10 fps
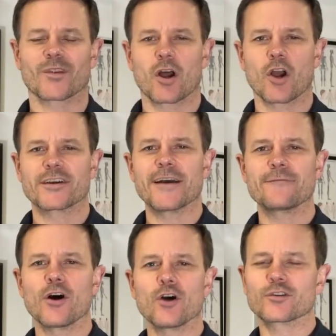Okay,
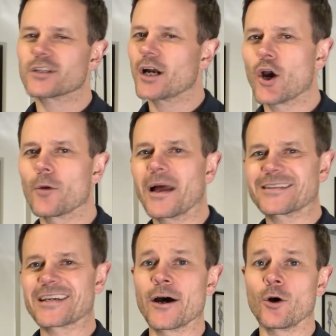folks, I hope that's
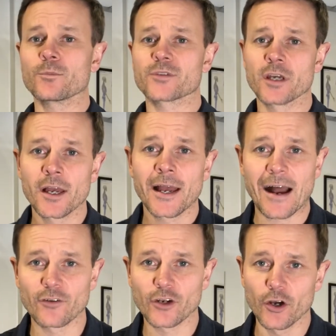helped.
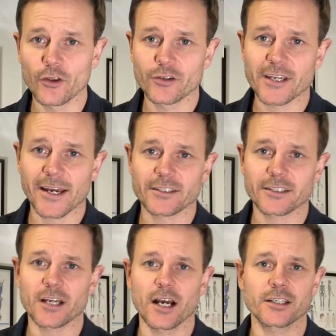Have a go at those
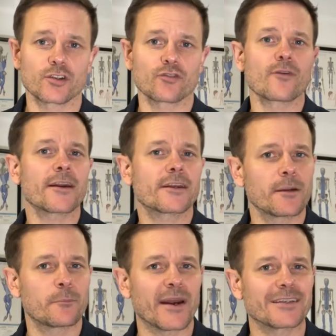exercises on a regular
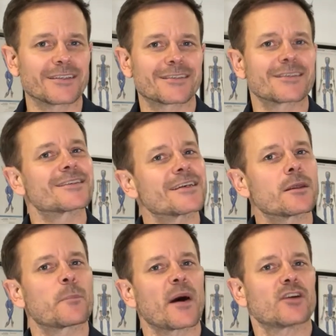basis to see the
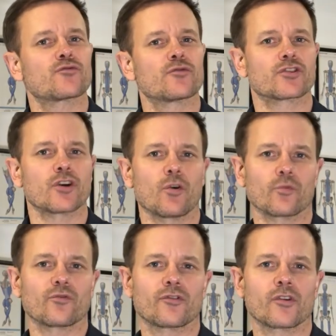best
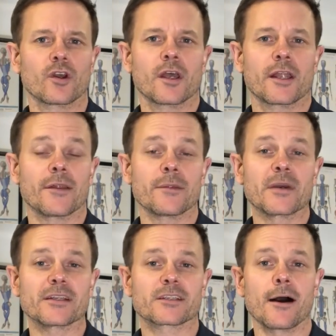results. Now, in the
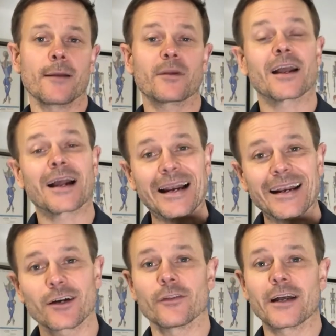meantime,
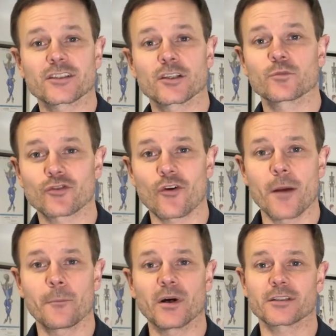click on that
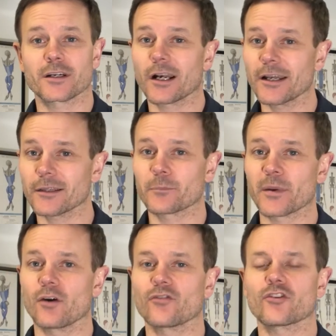subscribe button, click the
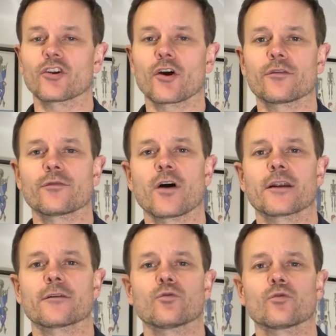bell so you're notified
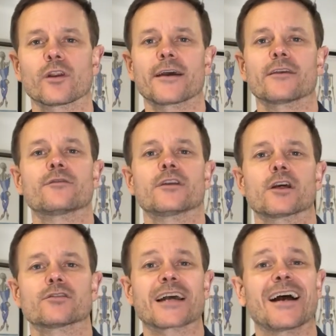of all the latest
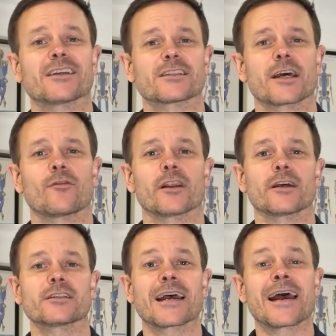videos as they're released.